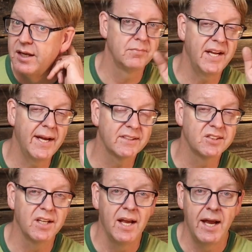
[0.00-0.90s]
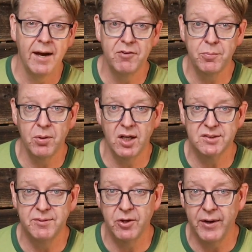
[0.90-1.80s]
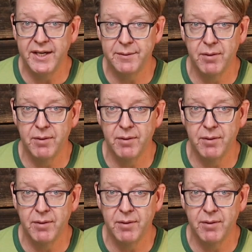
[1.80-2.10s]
Next, have an approximate grade in